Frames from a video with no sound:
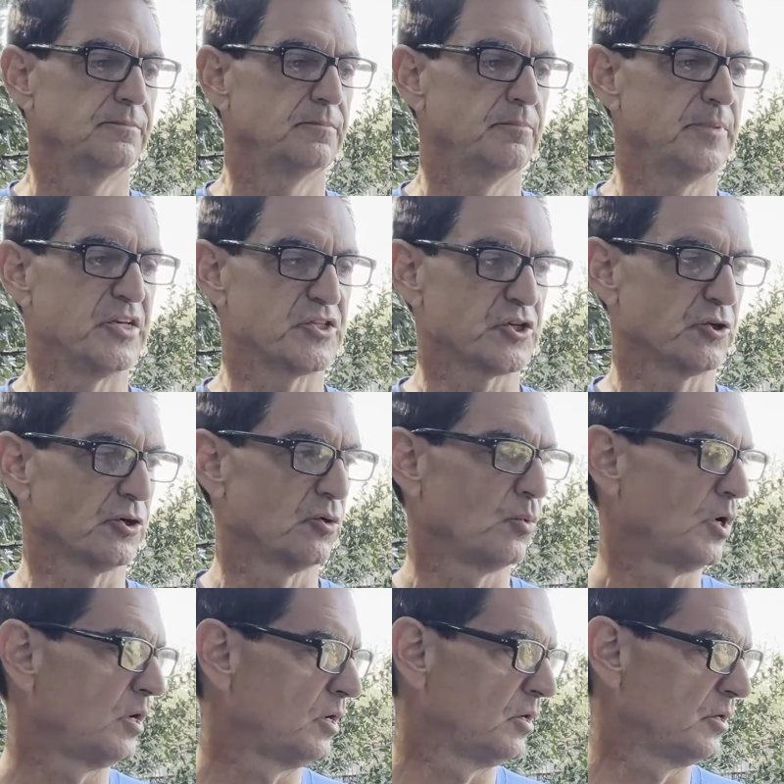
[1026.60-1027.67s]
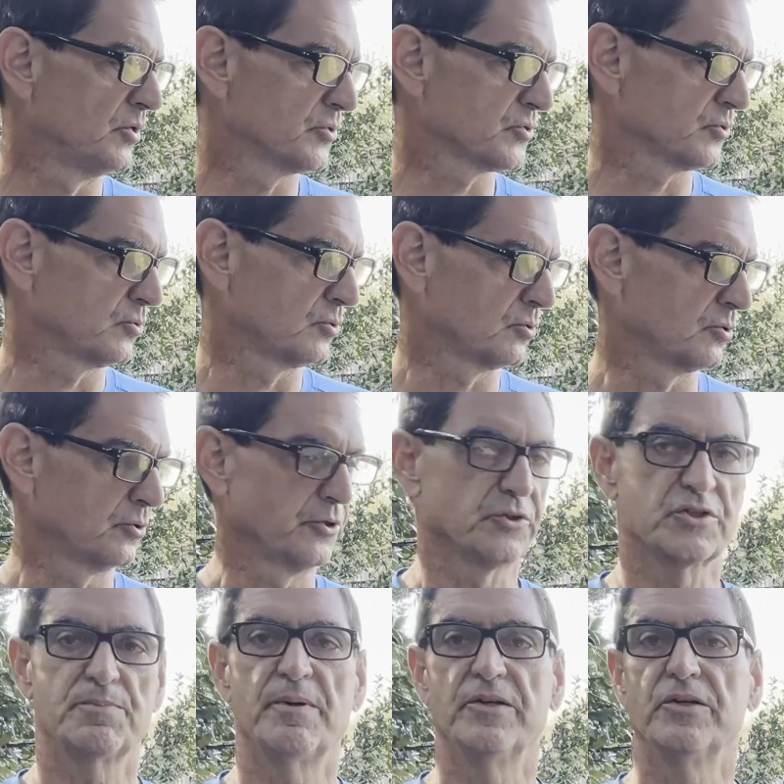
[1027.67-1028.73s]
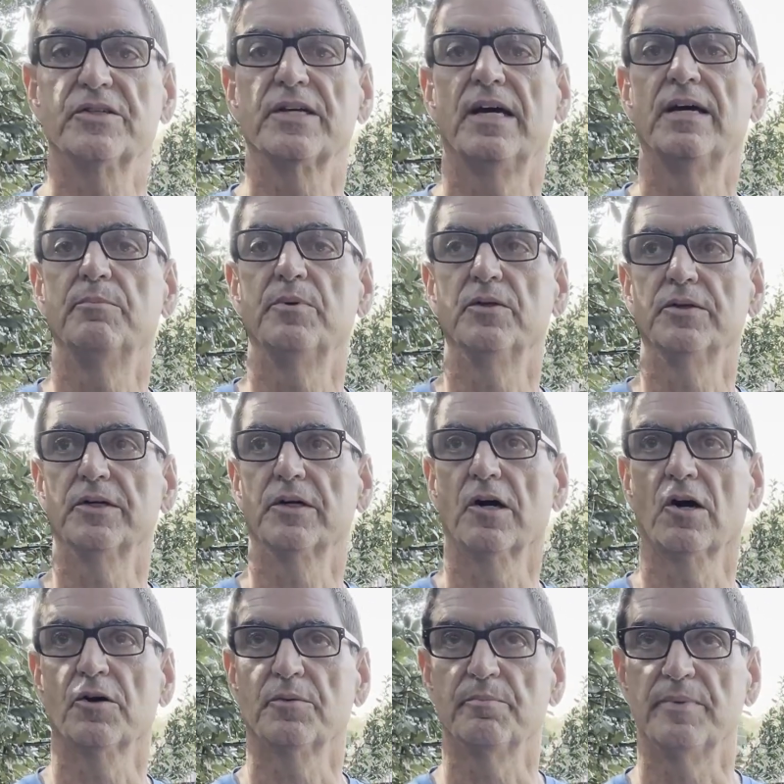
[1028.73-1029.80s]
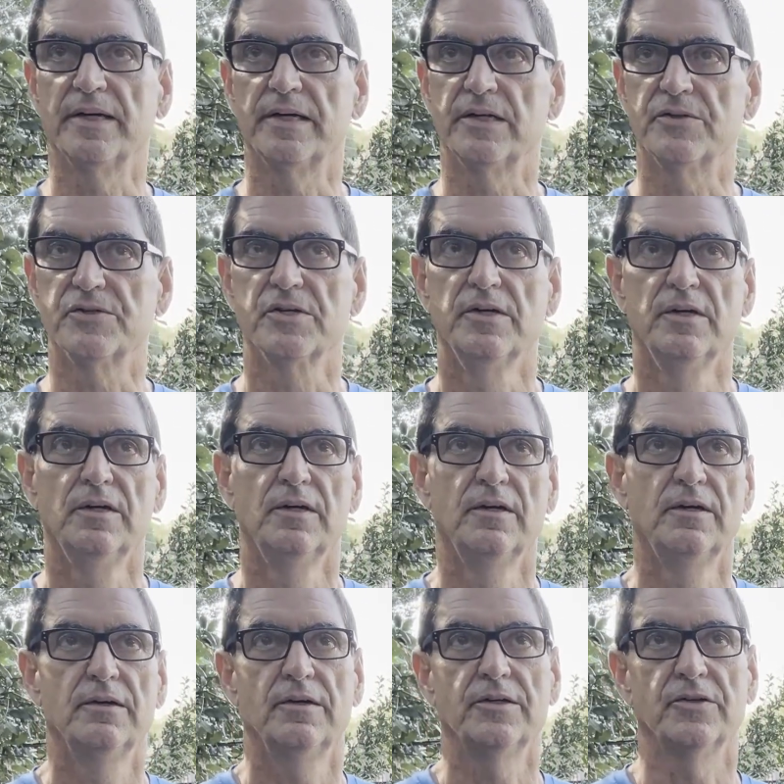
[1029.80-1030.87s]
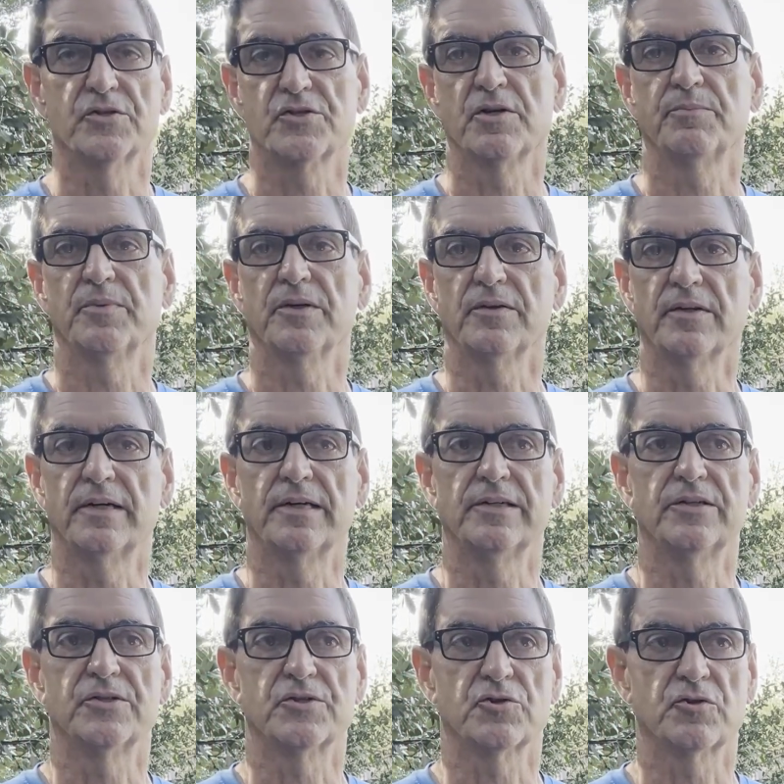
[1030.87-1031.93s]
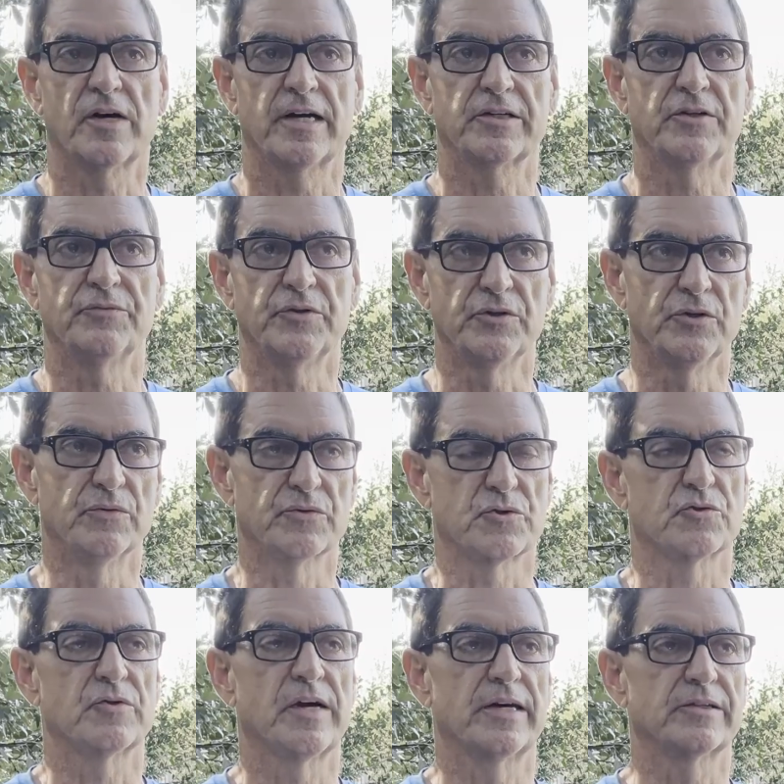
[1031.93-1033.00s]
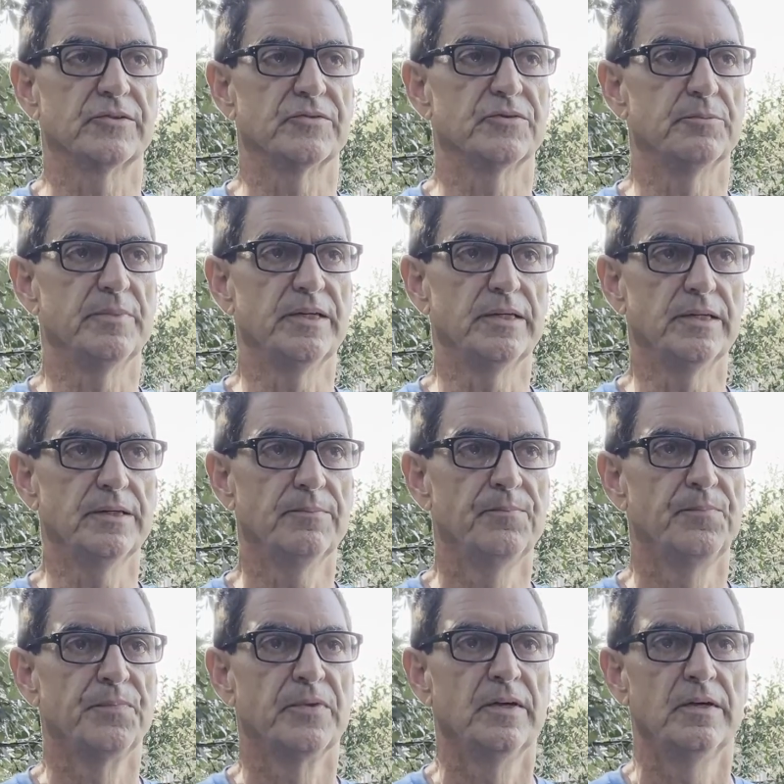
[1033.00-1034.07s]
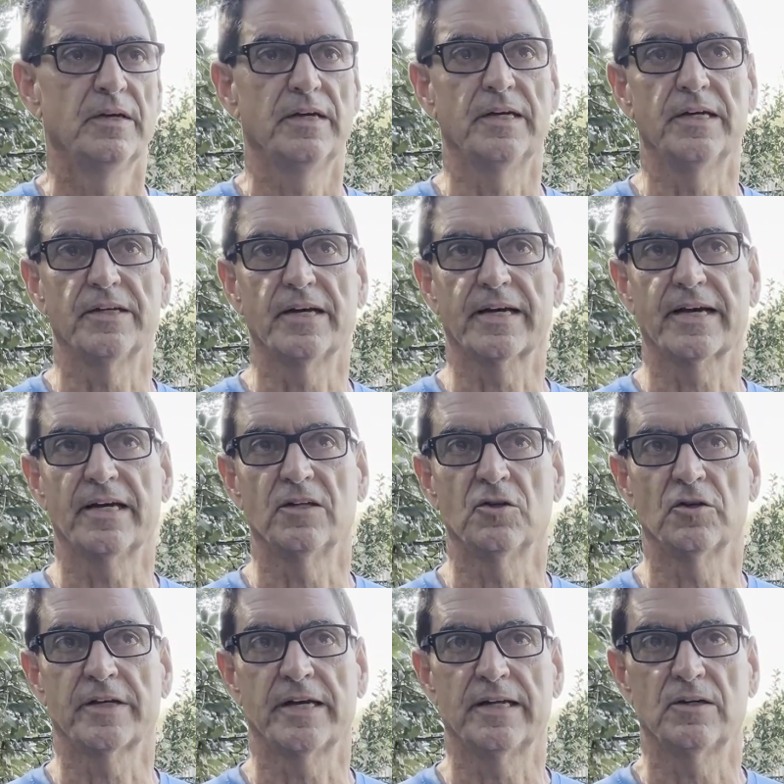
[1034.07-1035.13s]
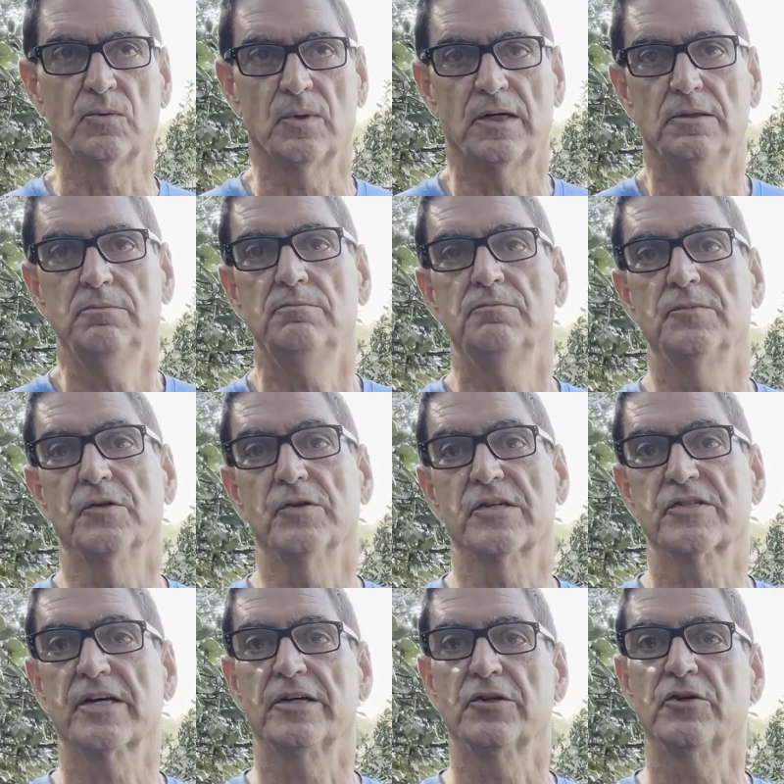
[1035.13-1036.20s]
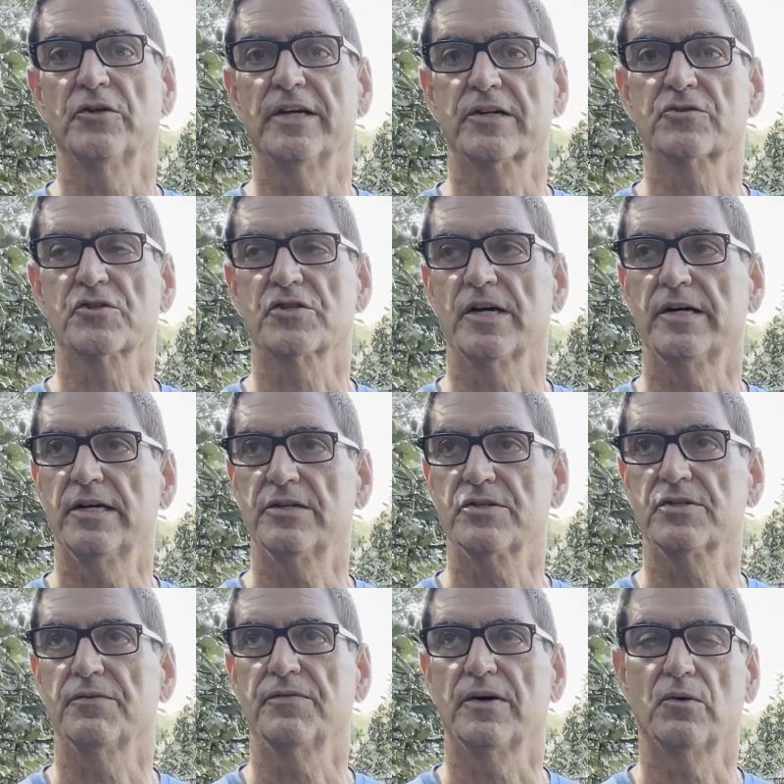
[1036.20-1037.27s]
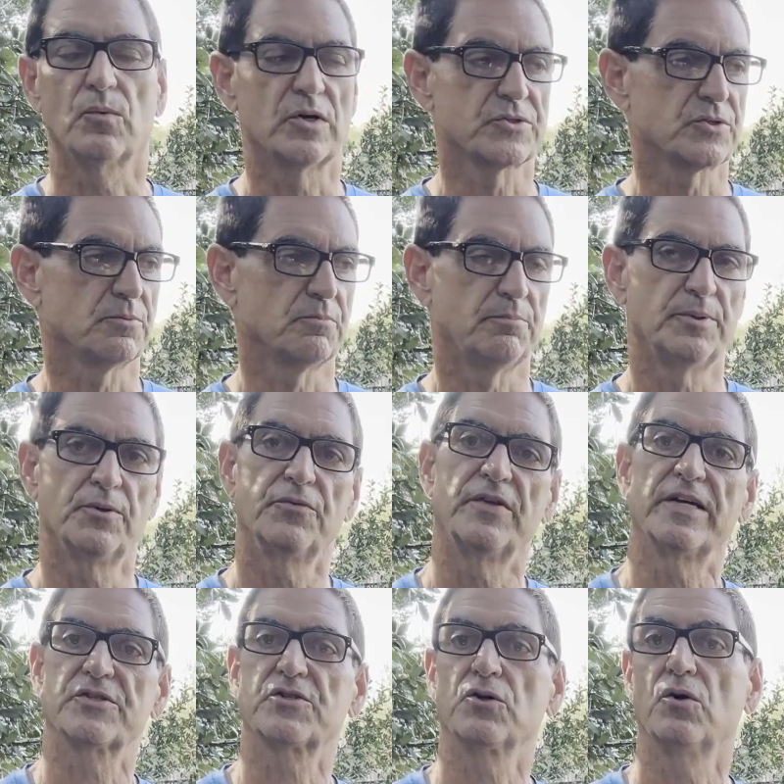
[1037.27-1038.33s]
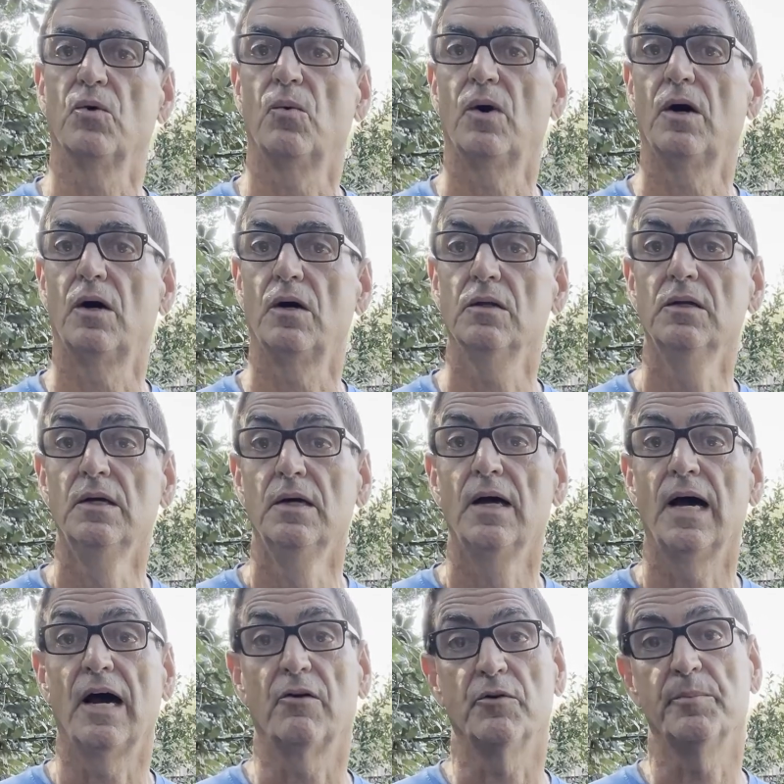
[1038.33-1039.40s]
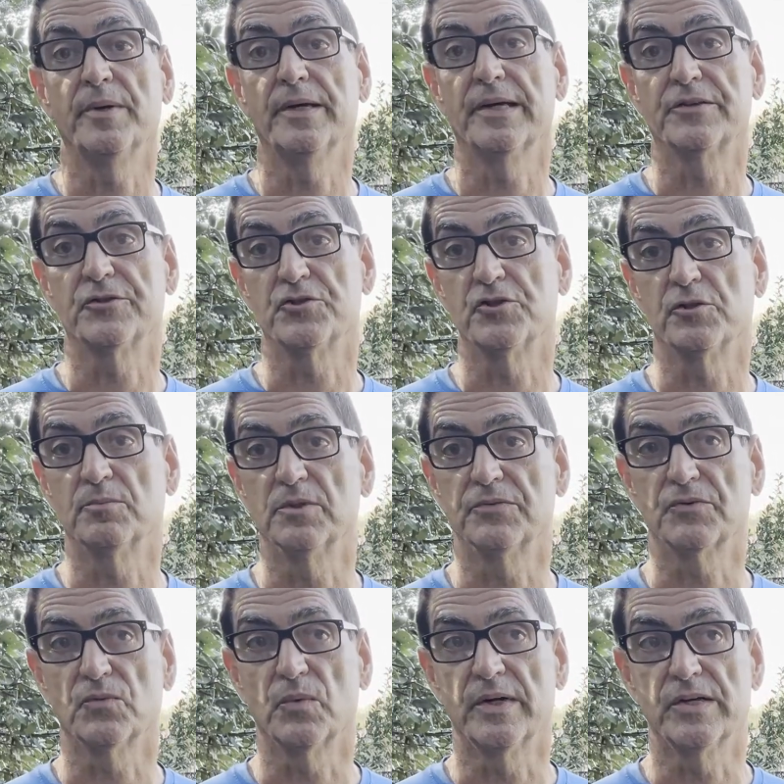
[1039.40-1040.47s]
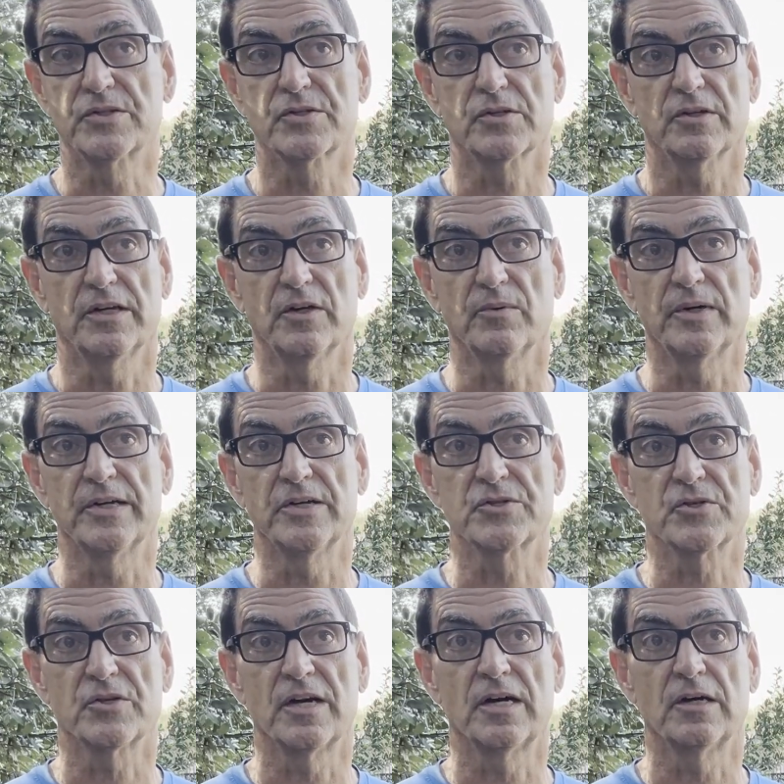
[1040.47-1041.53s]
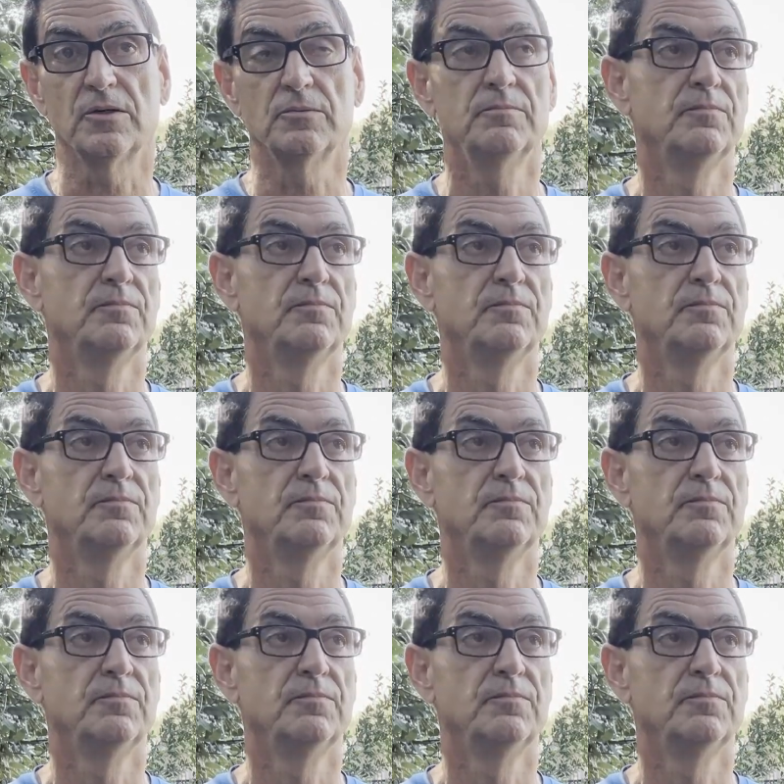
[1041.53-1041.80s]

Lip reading: masonry walls, or spending time building a garden beds is something that is attractive to you. It was attractive to me, and I kind of look at it, well, that's kind of good exercise. If I wasn't building that stone wall, I would be at the gym lifting weights anyway. So now